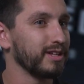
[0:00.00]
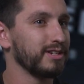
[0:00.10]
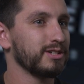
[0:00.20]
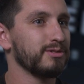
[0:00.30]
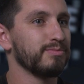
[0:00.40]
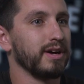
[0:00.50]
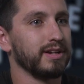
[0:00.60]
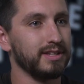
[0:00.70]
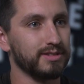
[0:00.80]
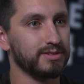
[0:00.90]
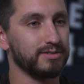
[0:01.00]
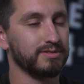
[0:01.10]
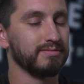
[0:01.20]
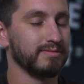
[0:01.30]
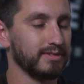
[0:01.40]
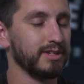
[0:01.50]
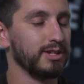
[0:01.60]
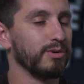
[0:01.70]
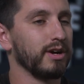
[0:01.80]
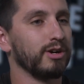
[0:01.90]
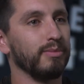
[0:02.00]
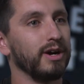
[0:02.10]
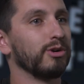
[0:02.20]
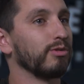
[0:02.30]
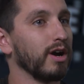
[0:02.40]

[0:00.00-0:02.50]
relation, but he's he's who I call my Uncle